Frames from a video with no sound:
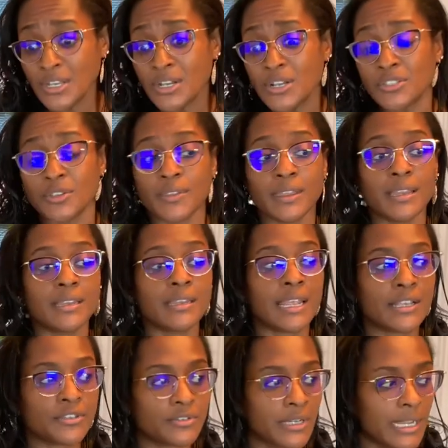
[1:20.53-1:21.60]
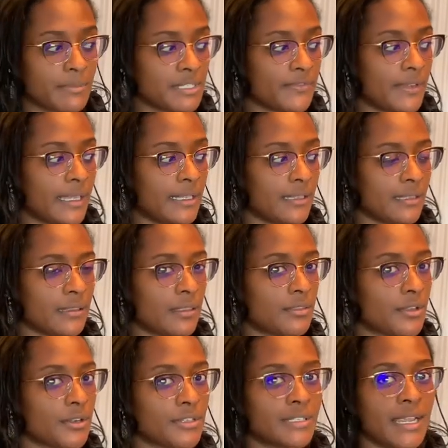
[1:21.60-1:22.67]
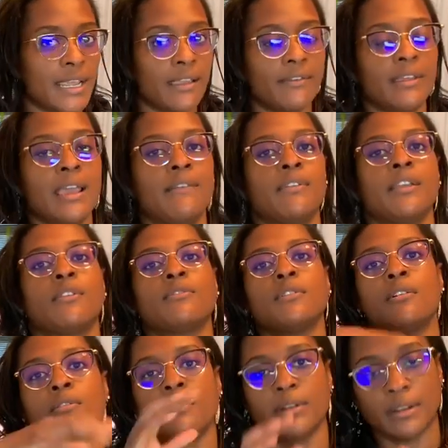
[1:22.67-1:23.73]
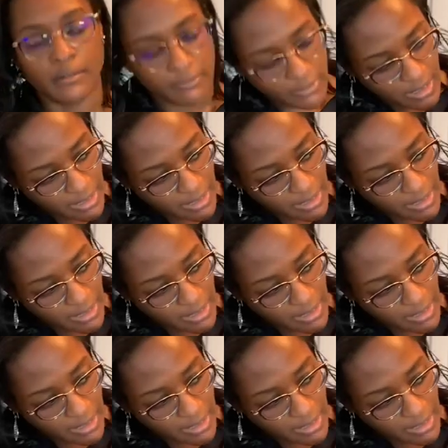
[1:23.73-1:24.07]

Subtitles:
So then yesterday was finally like the third day of it having grown and